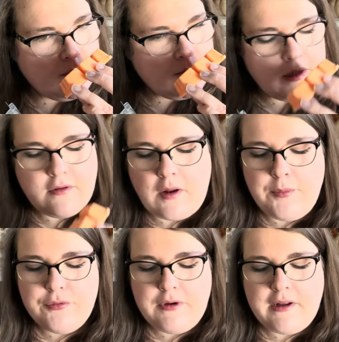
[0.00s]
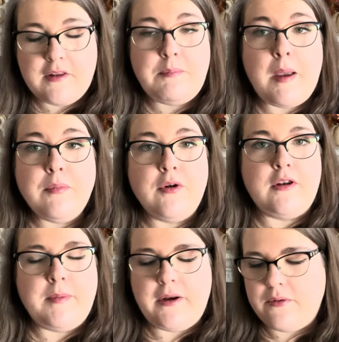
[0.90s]
And it's almost reading as peppery
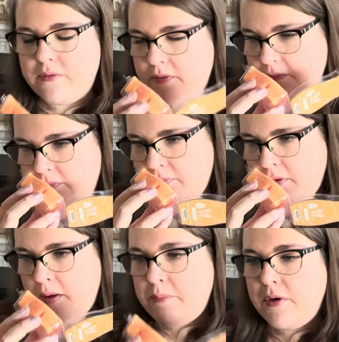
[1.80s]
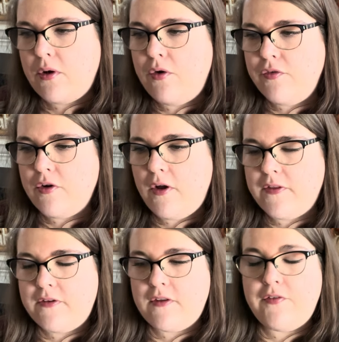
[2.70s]
to my nose. But overall,
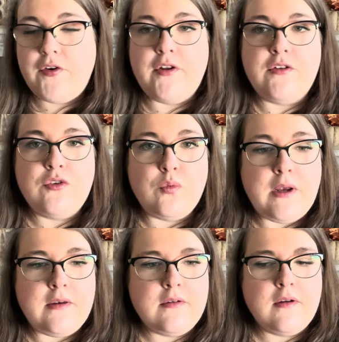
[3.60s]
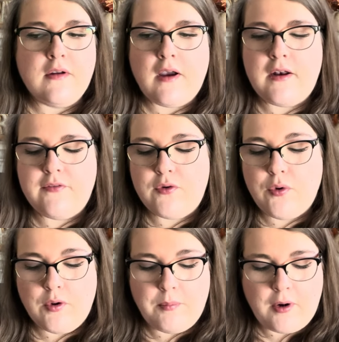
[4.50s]
this is a very sweet kind of
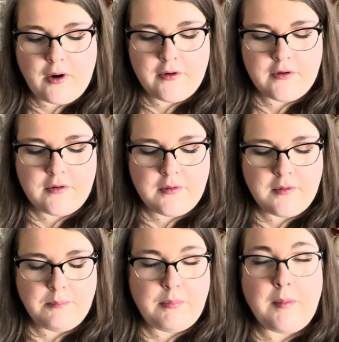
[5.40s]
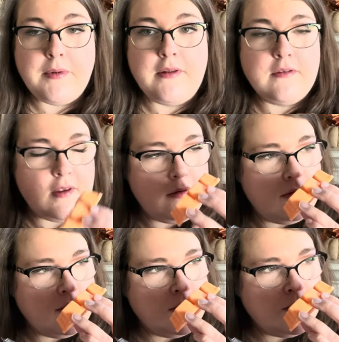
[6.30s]
gourmand pumpkin
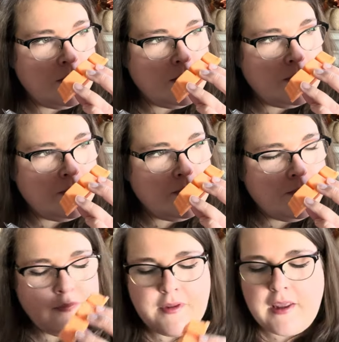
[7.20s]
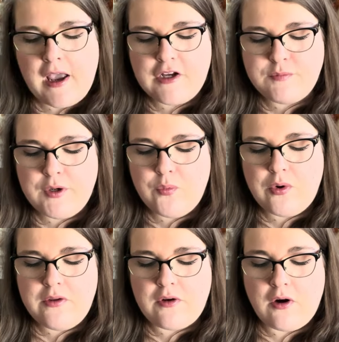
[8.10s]
scent. The cashmere
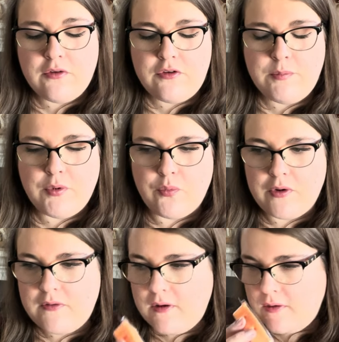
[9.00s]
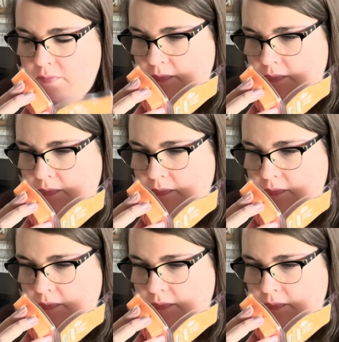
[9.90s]
woods aren't super woodsy.